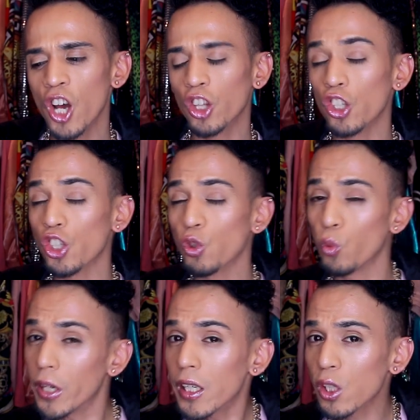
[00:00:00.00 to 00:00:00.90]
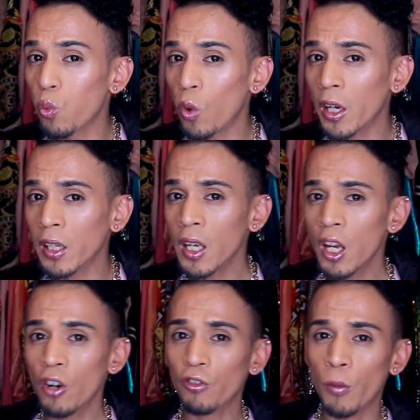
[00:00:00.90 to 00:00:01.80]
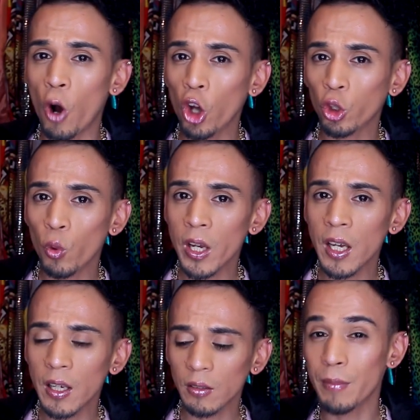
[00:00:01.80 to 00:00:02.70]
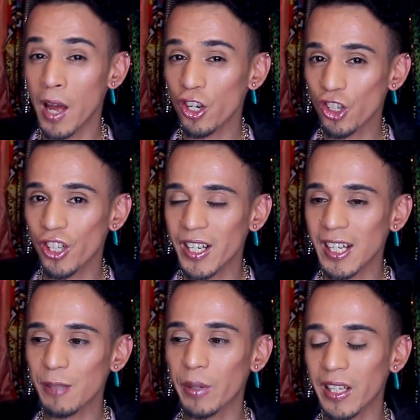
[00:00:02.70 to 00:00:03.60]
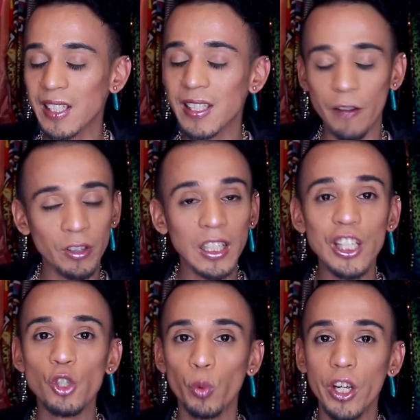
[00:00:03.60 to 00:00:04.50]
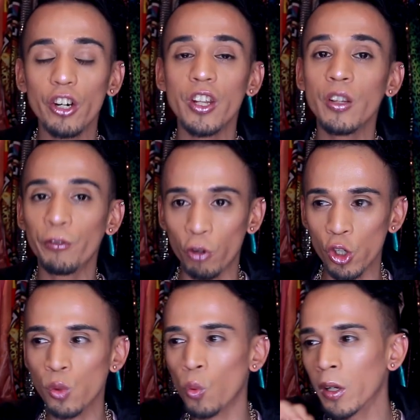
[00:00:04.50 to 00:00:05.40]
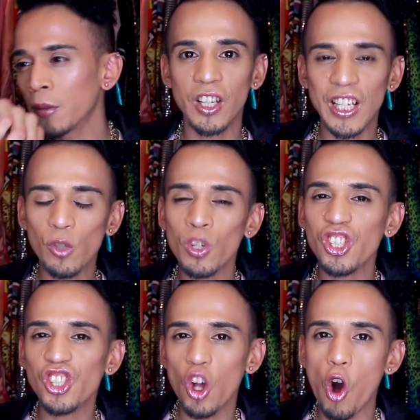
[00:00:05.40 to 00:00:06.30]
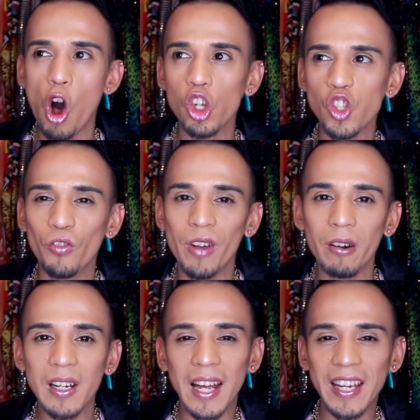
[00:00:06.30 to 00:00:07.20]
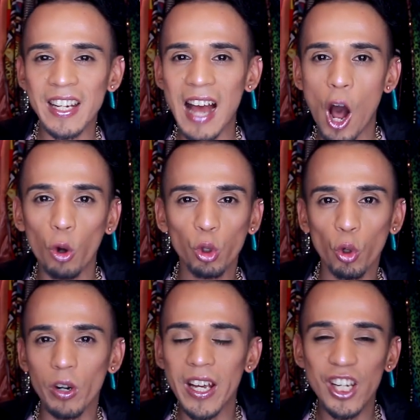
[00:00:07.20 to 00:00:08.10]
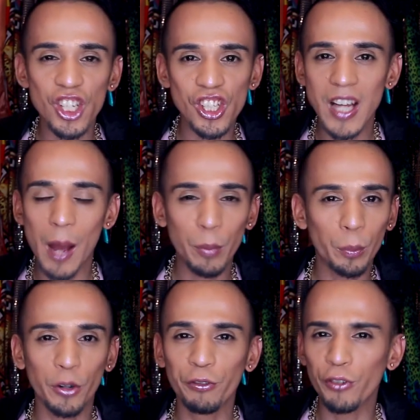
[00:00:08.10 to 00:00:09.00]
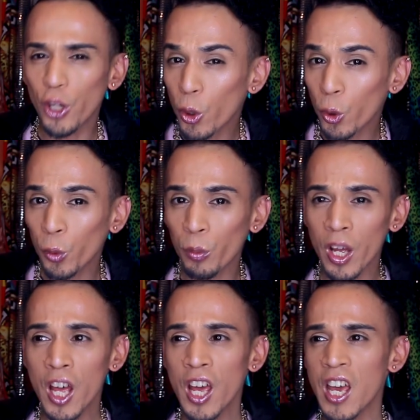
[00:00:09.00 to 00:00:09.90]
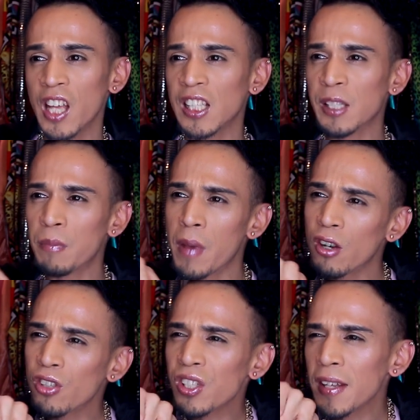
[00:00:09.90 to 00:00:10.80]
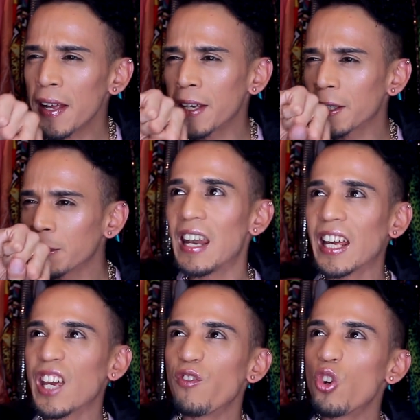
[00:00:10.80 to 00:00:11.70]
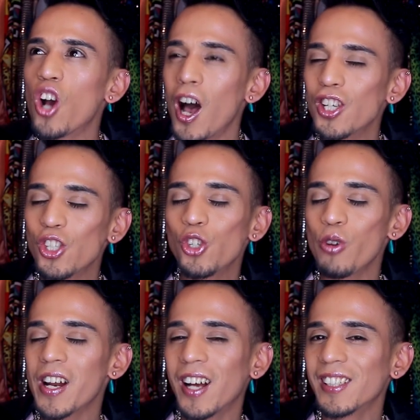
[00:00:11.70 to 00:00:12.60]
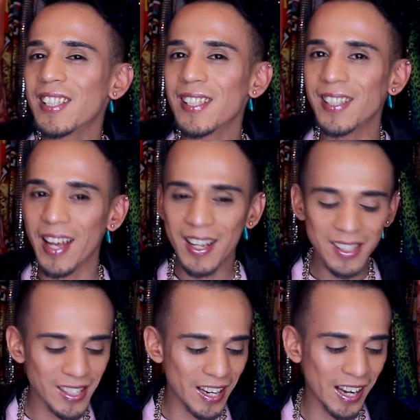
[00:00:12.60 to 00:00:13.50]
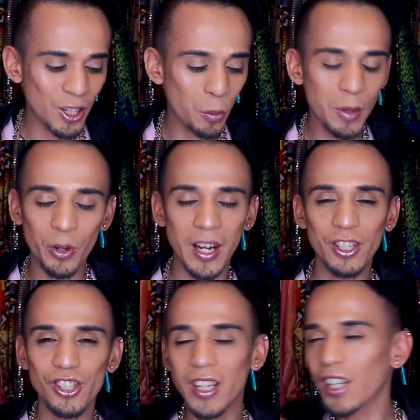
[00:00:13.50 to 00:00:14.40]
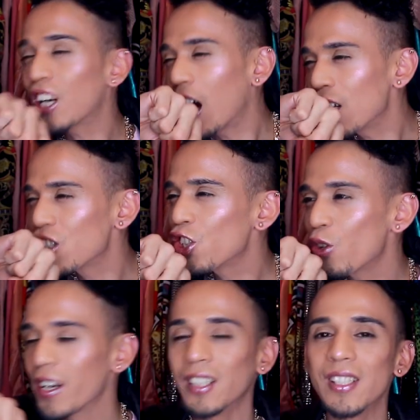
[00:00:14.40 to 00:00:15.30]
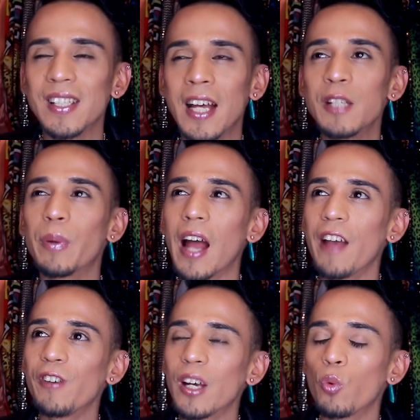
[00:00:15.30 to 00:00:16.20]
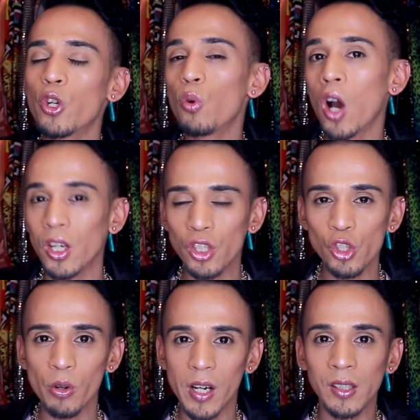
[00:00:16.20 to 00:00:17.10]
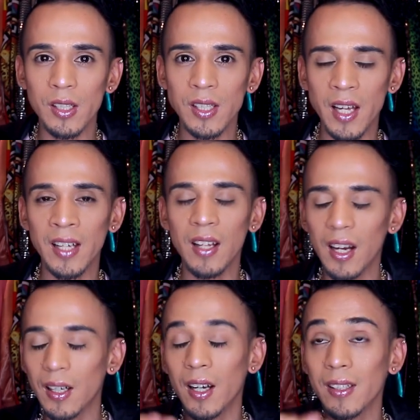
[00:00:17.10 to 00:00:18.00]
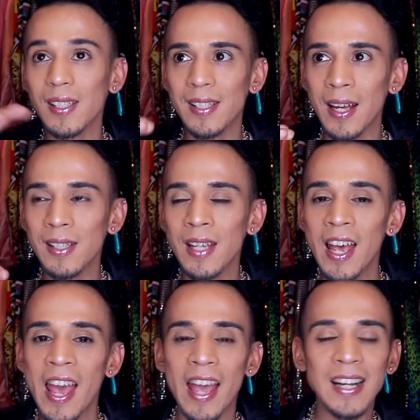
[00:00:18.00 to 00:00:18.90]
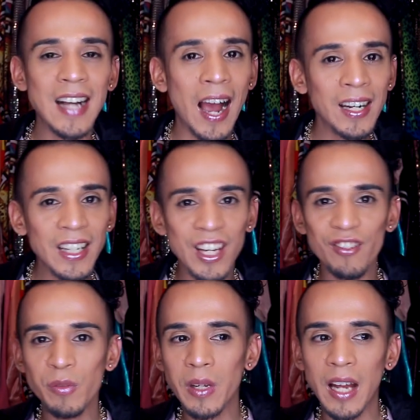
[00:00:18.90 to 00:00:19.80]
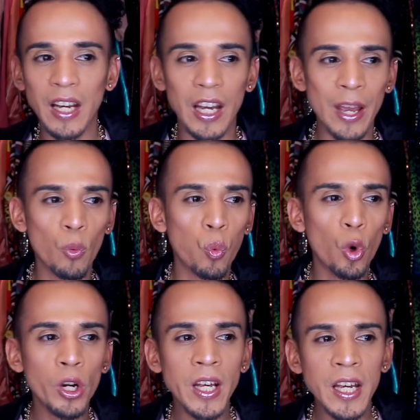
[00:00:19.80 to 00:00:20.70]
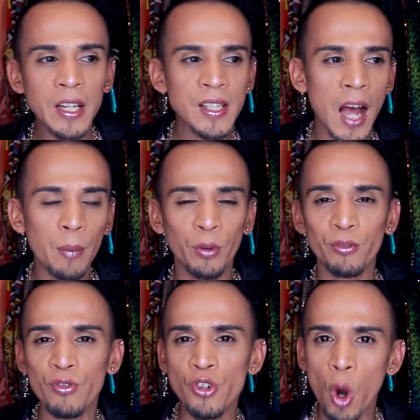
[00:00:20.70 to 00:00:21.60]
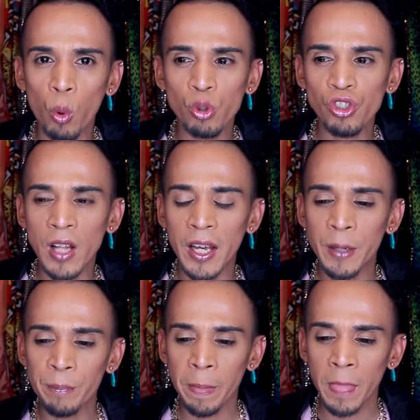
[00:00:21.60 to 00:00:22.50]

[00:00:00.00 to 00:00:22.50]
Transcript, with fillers: the sweetest one, from all three. I'm not sure yet, but it's definitely sweeter than the first one. This one's still also very like an outdoor-ish type of perfume. It smells like, like if you concentrate on the scent, and I know people are not just gonna concentrate on the scent, but I feel like when you concentrate on the scent, uh, on the scent, it kind of gives me like a woody type of notes. Like,